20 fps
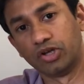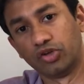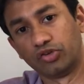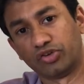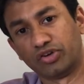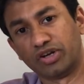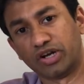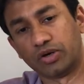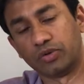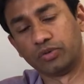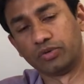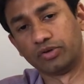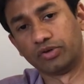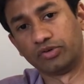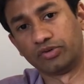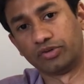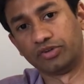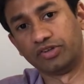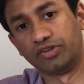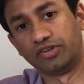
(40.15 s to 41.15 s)
So now,
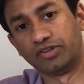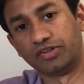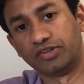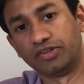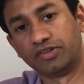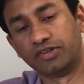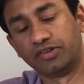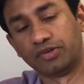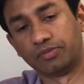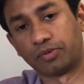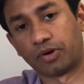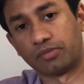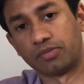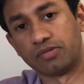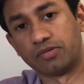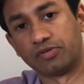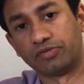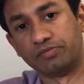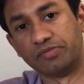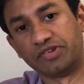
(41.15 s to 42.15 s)
so this is this is a
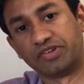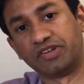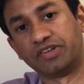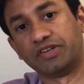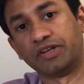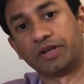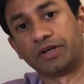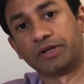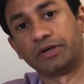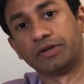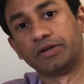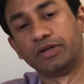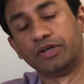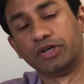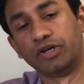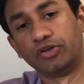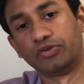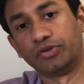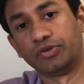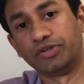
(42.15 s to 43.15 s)
problem of missing data.
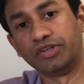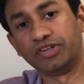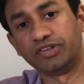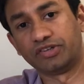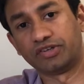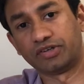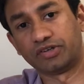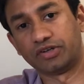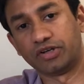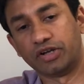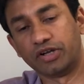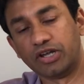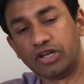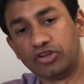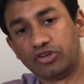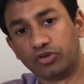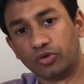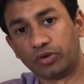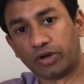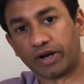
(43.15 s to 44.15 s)
So this
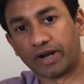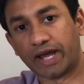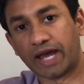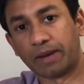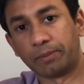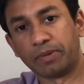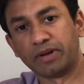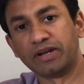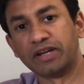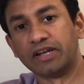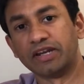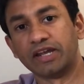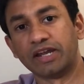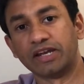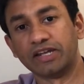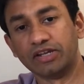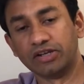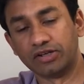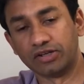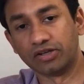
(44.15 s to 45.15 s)
issue can happen in
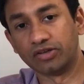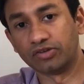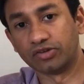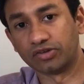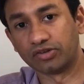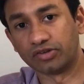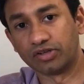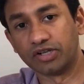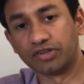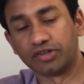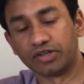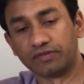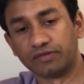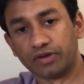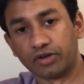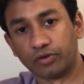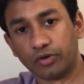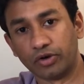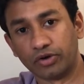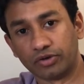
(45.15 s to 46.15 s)
any cases. Let's say
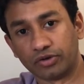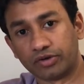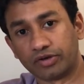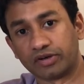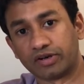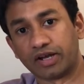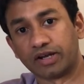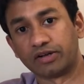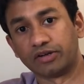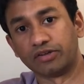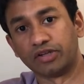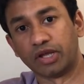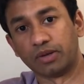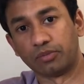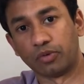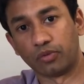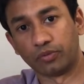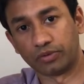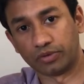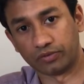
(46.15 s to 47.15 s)
we are going to track the
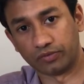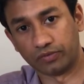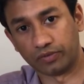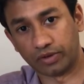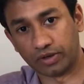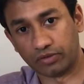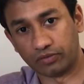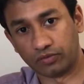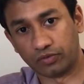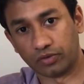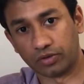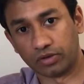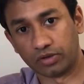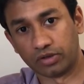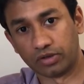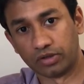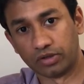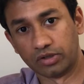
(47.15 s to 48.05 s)
amount of rainfall.